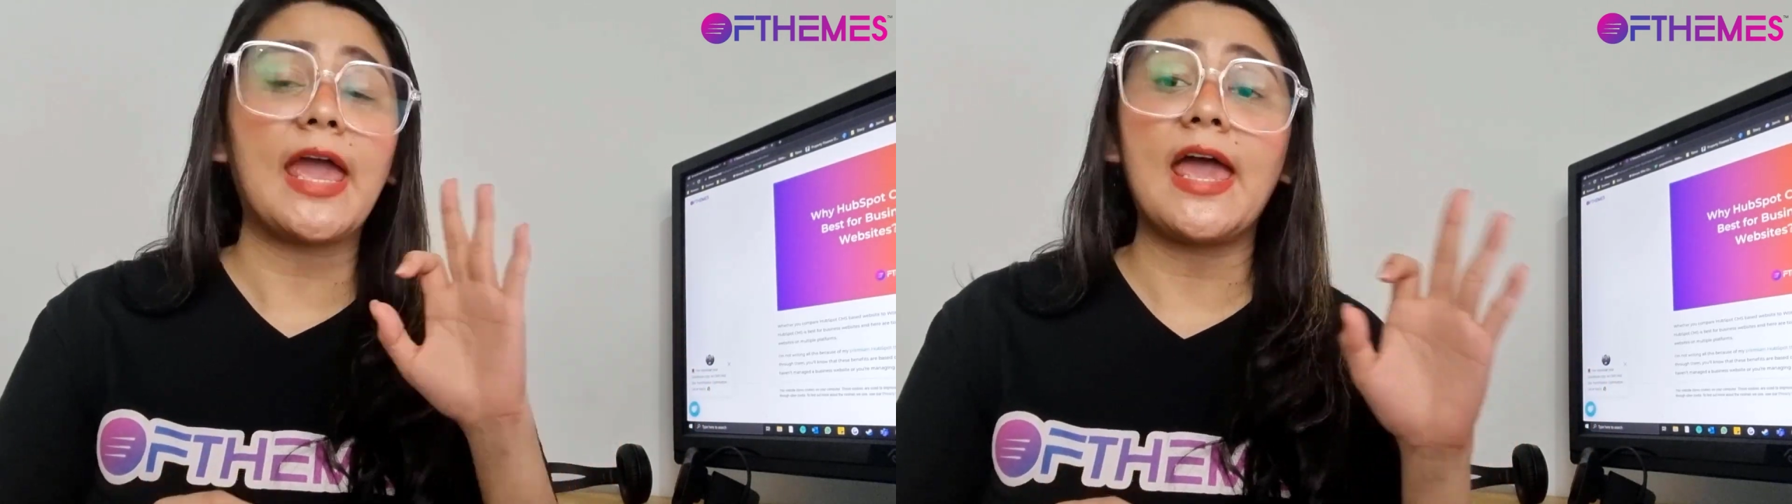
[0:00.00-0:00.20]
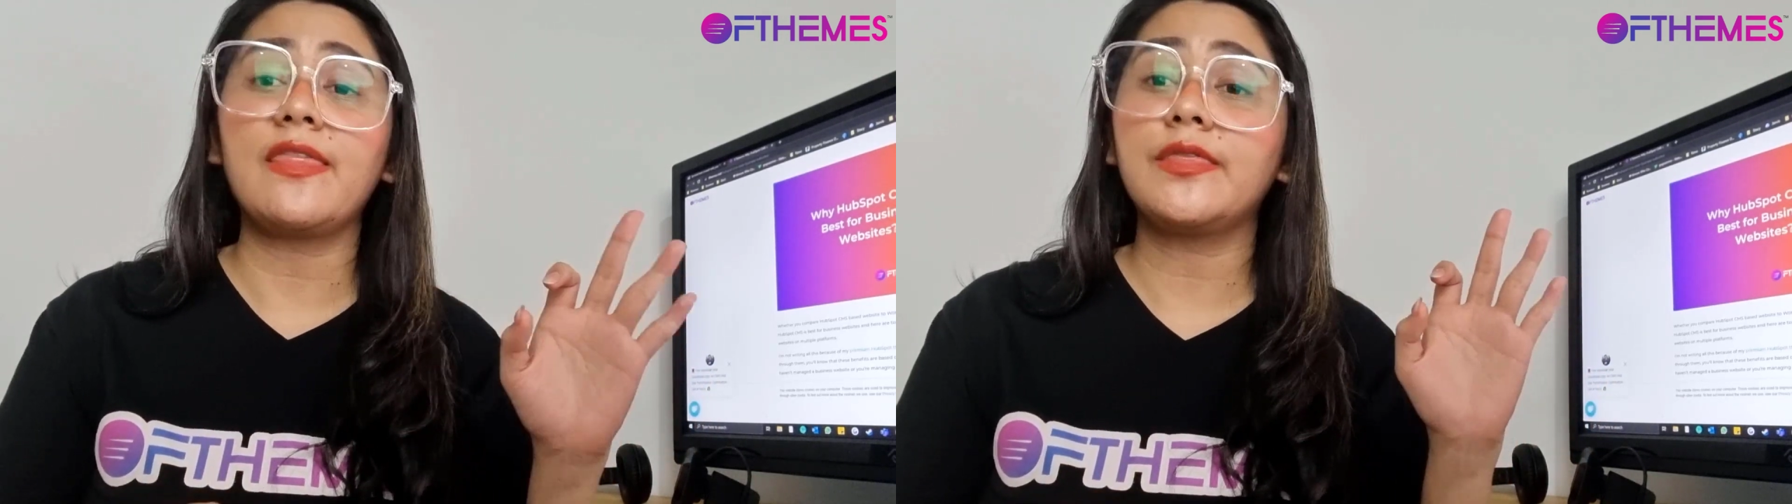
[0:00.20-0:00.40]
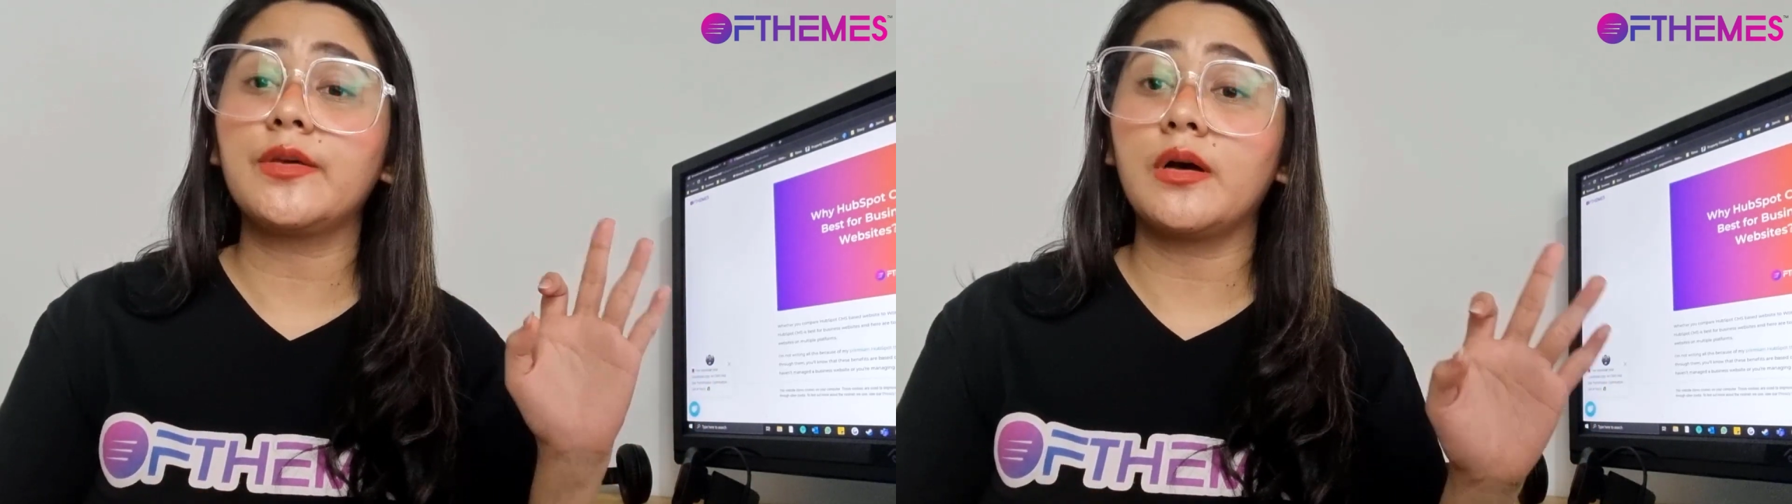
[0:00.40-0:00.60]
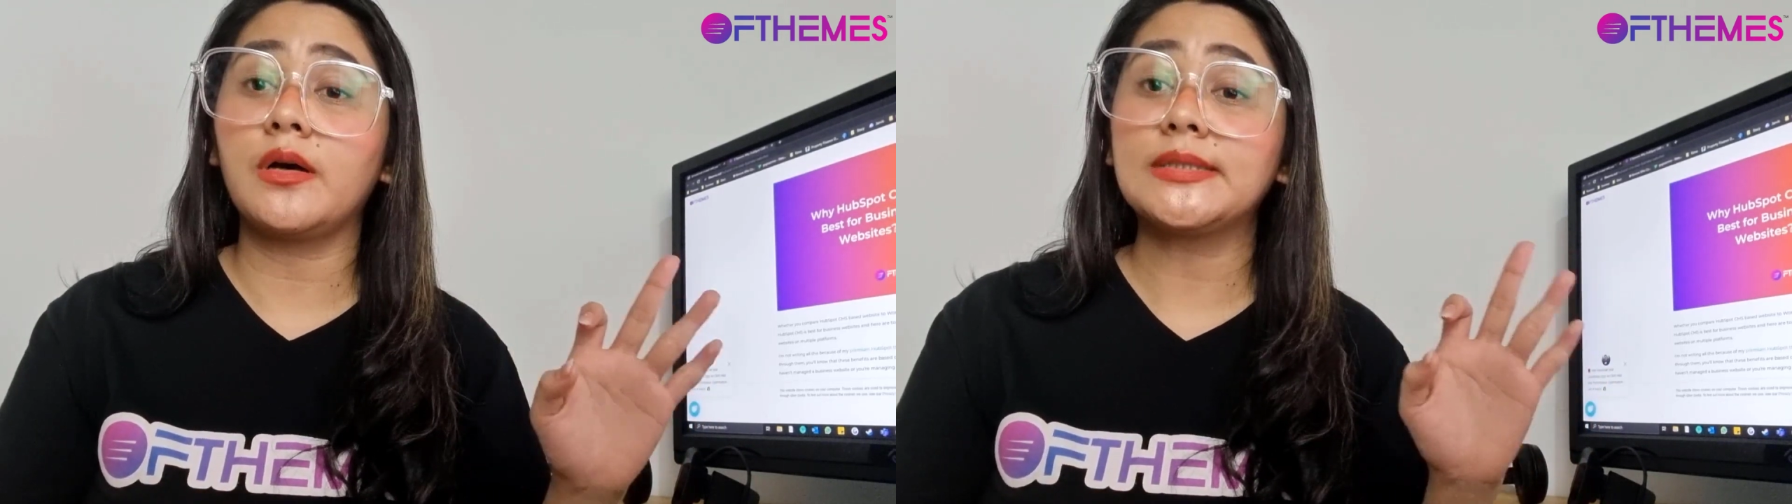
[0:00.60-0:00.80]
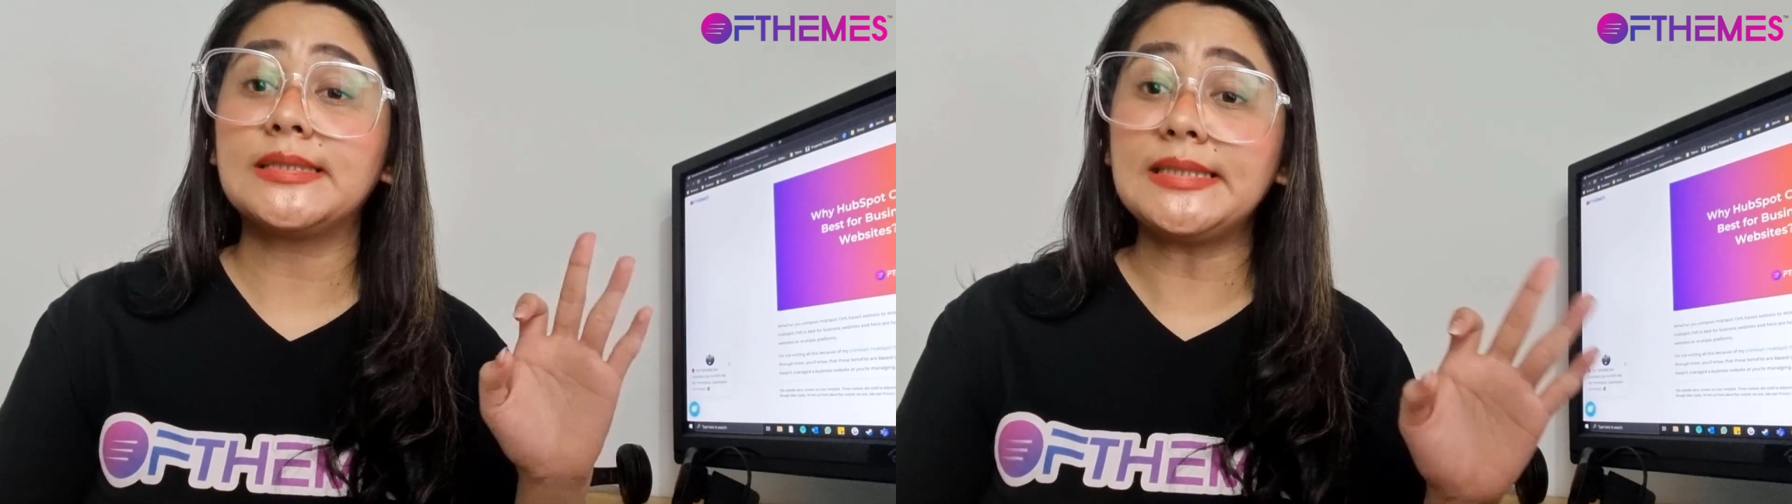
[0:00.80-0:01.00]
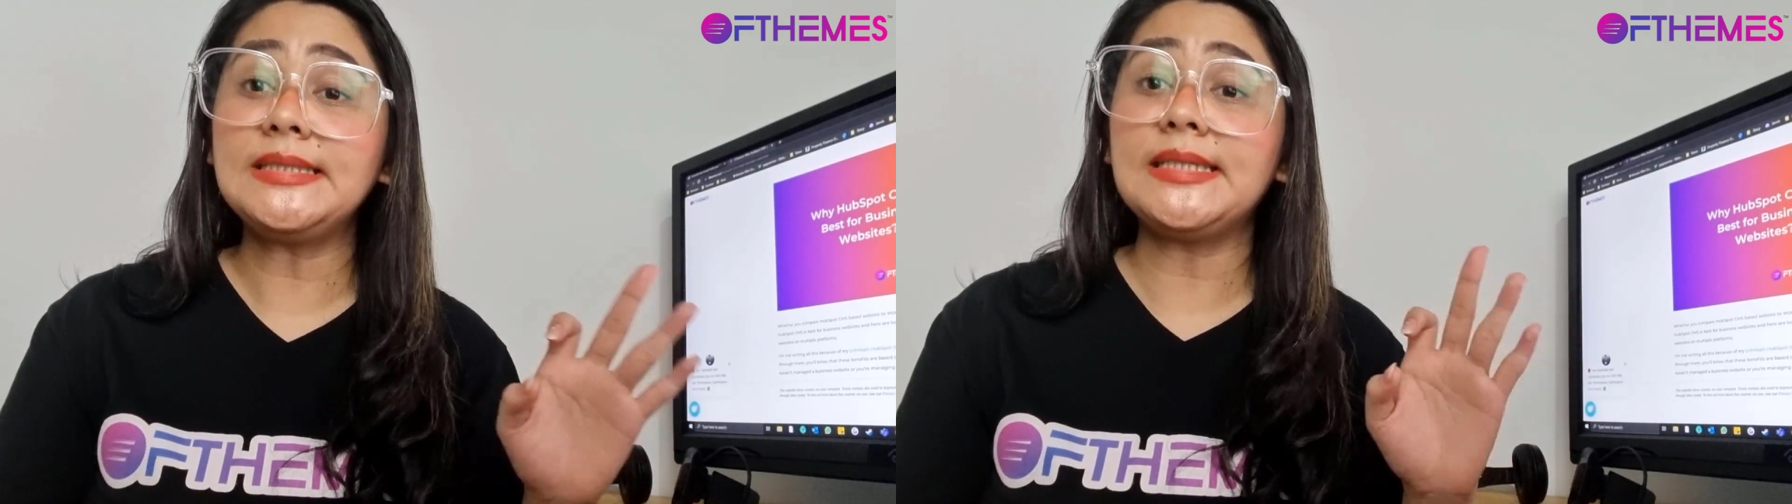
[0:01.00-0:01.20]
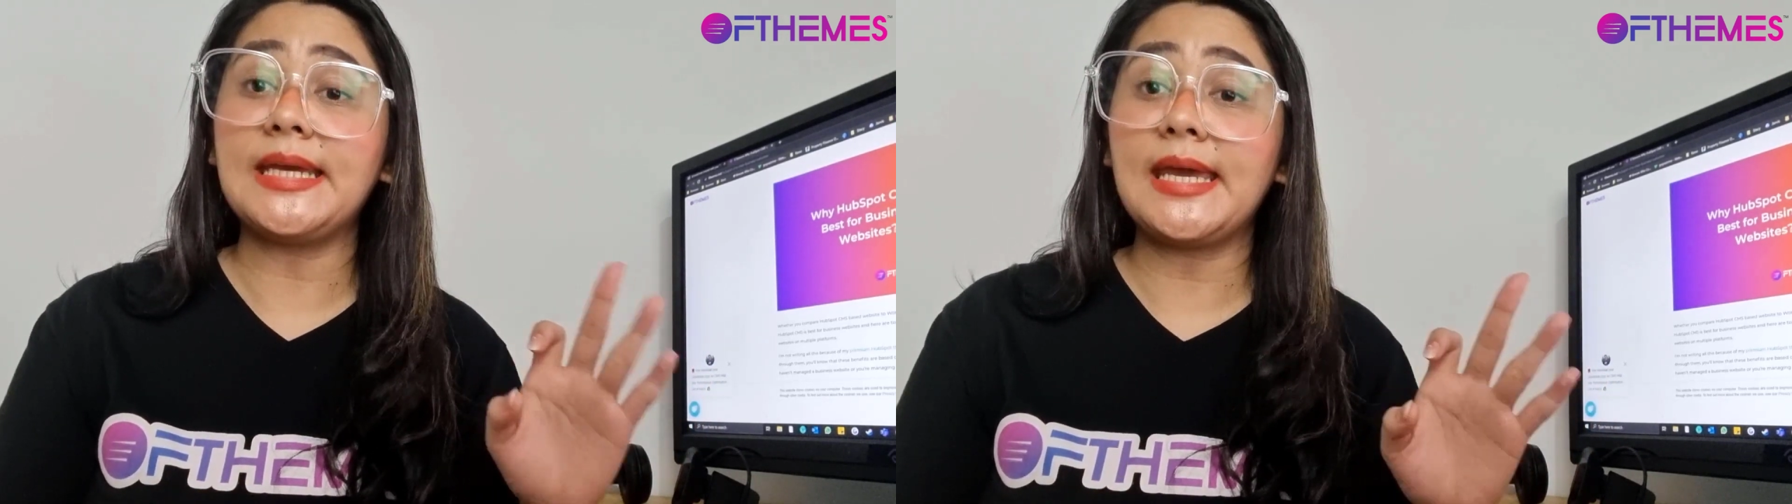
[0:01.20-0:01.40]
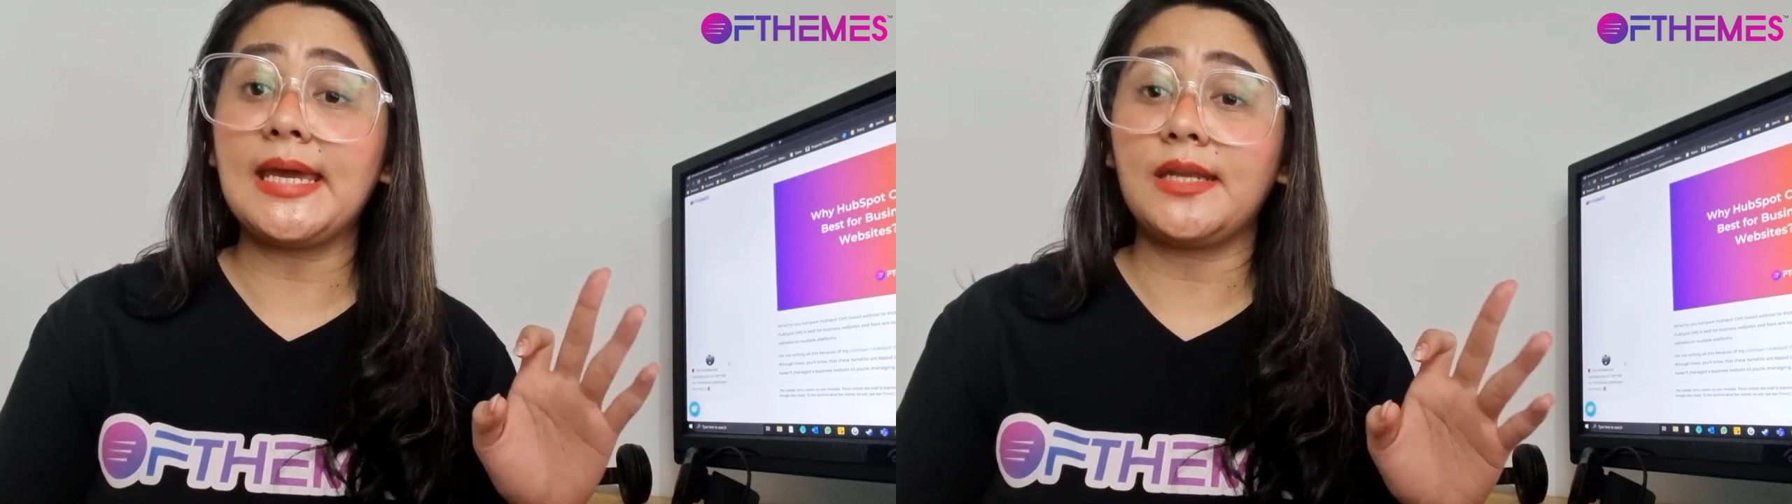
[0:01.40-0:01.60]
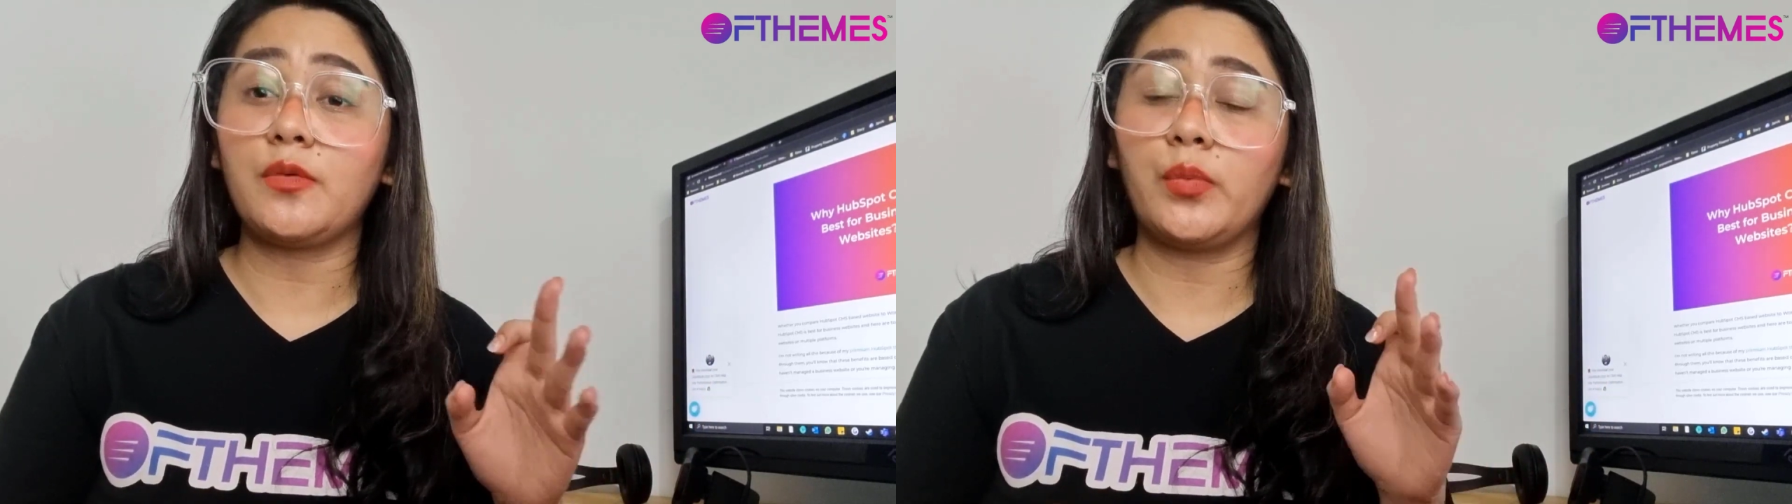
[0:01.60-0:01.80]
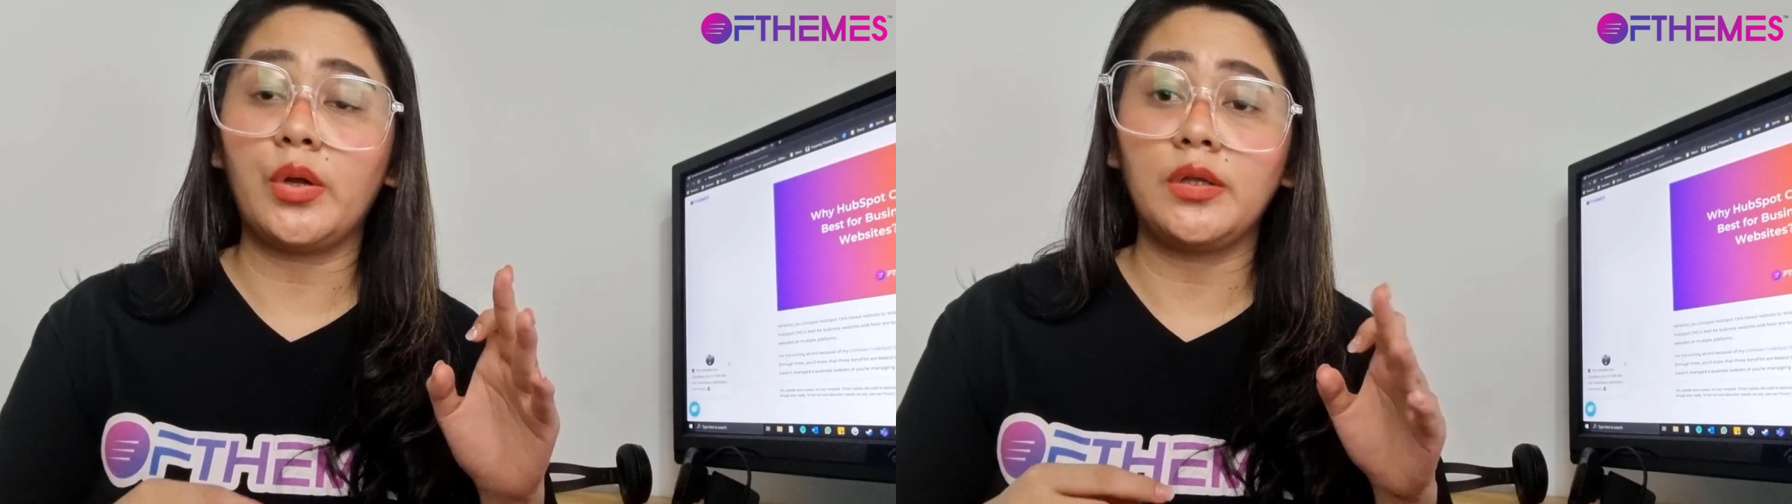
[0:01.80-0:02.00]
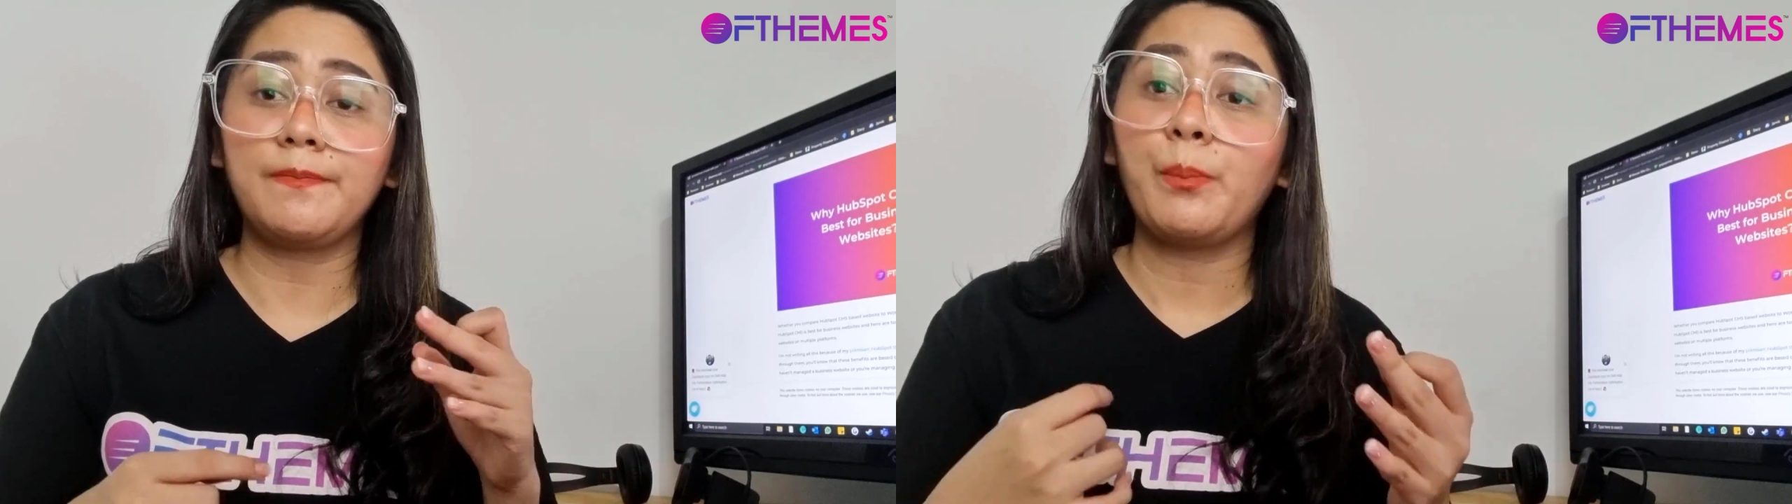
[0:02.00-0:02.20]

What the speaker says: and the CDN will